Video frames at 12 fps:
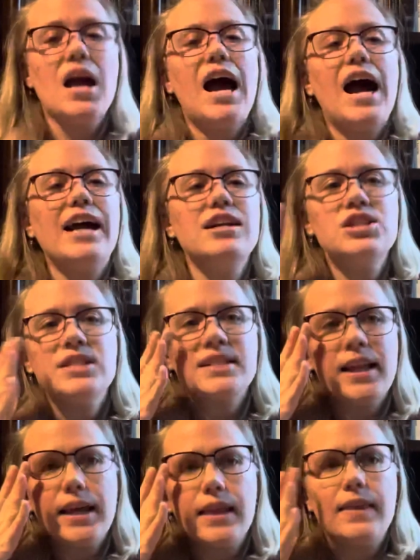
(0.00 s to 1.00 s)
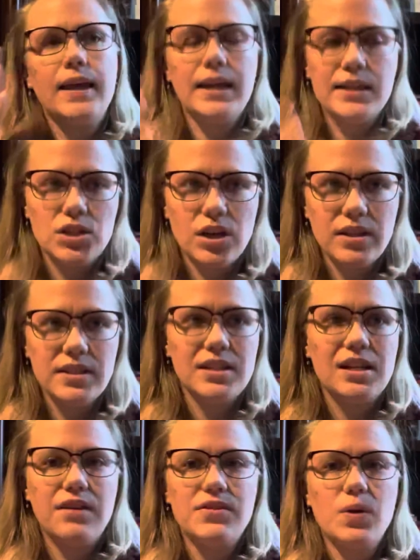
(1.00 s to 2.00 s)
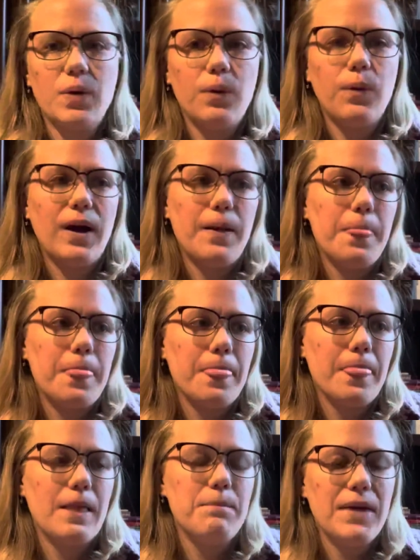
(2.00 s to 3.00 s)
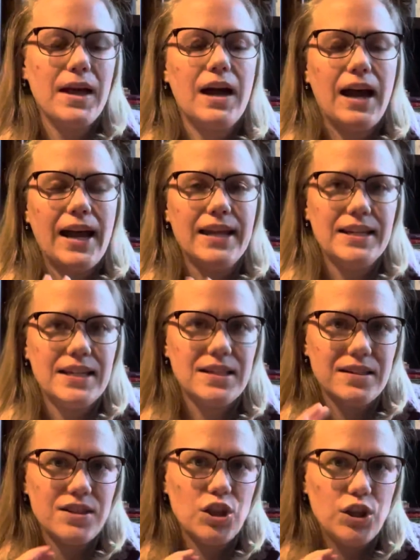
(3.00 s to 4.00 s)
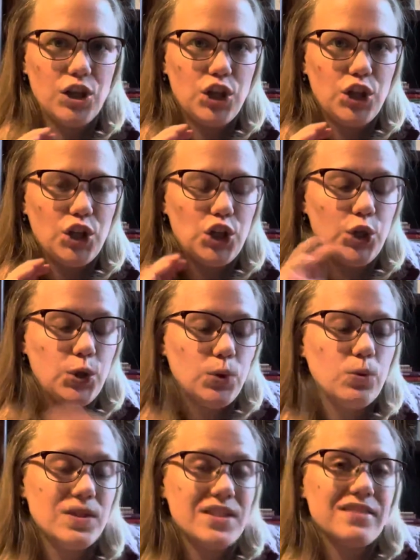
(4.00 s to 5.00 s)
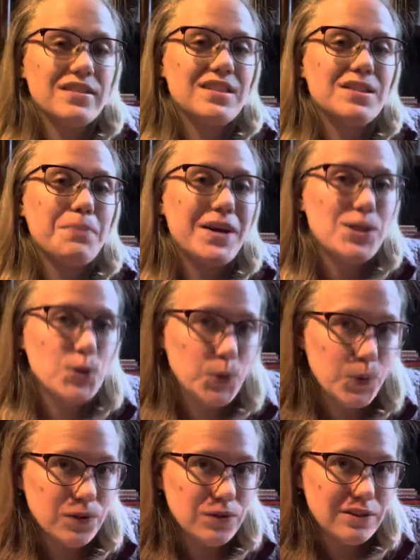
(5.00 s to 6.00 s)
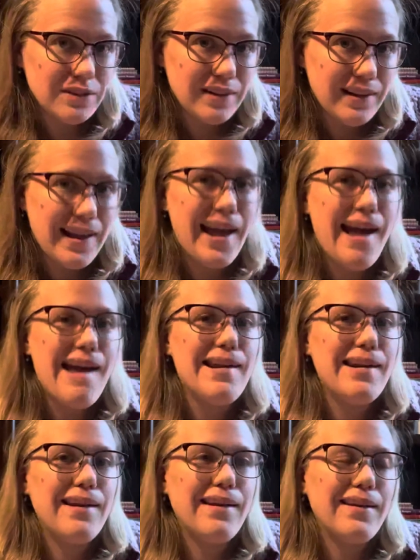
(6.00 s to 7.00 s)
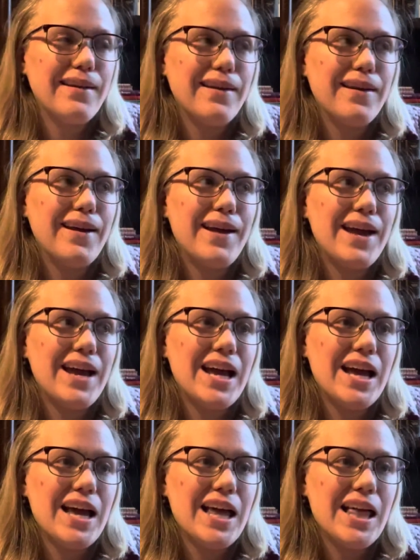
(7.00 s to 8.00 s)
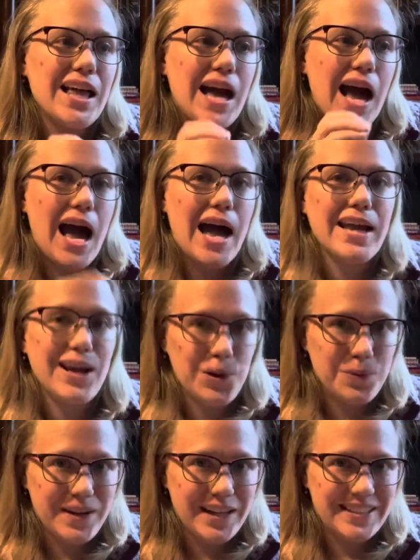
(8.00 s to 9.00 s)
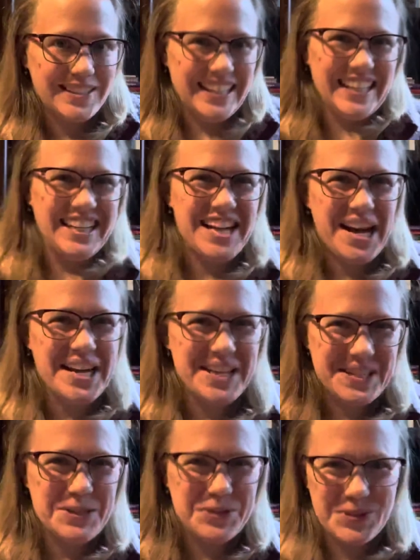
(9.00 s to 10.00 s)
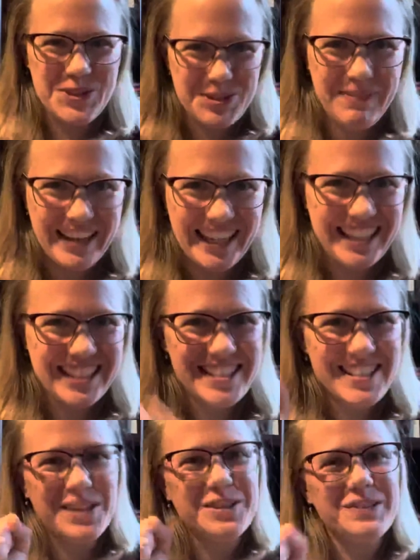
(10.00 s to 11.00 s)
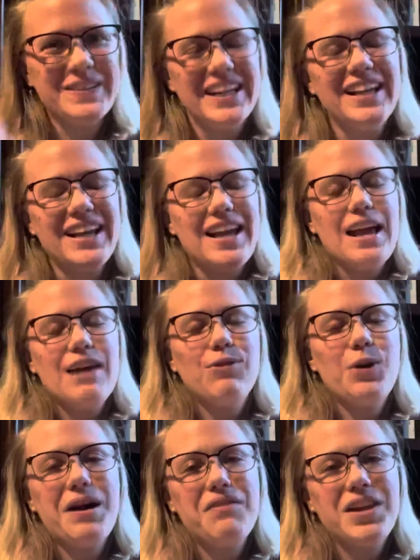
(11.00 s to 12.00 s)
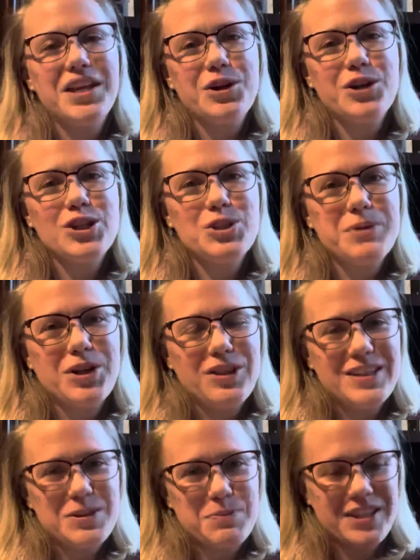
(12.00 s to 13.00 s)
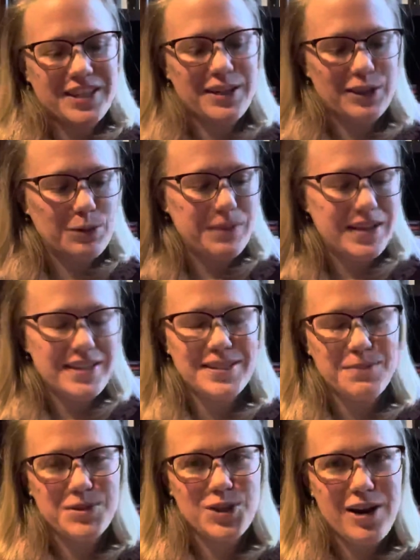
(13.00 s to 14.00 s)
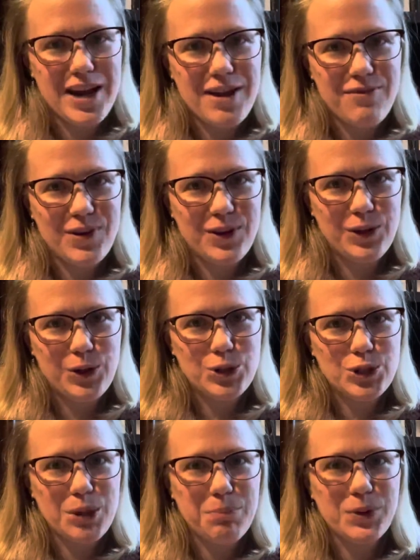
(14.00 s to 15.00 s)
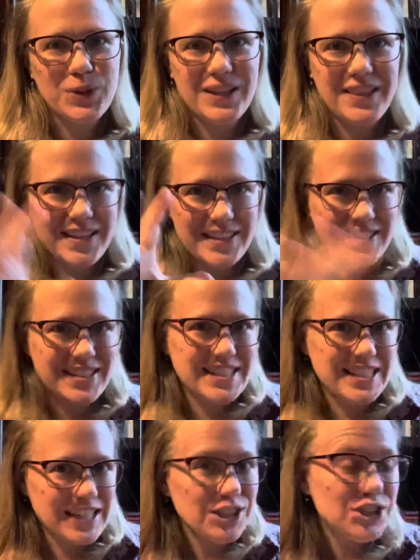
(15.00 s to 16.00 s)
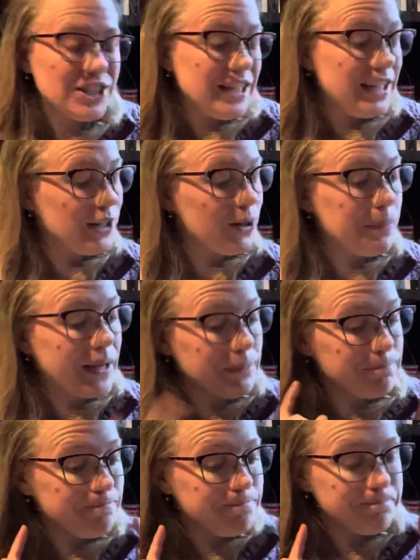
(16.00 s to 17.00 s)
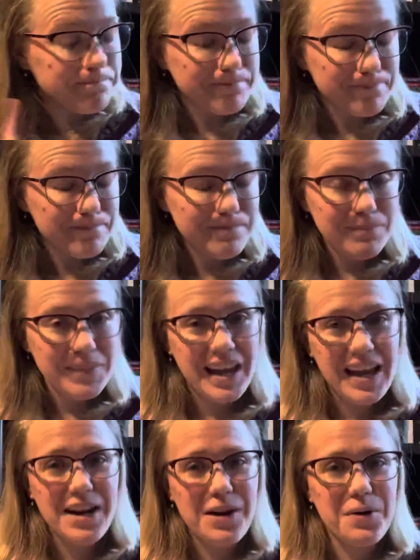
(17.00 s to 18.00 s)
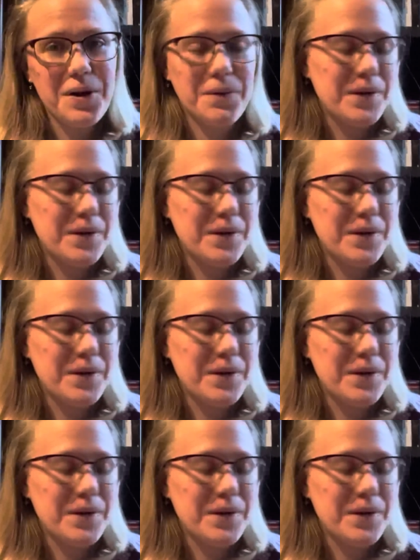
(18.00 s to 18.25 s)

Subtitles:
I just like the hands-on stuff. So I need to use this as my tool, and I own it, not it owns me. So if you have any encouragement on this particular piece, I'm sorry, I feel a little jumbled in this discussion here, but I don't know.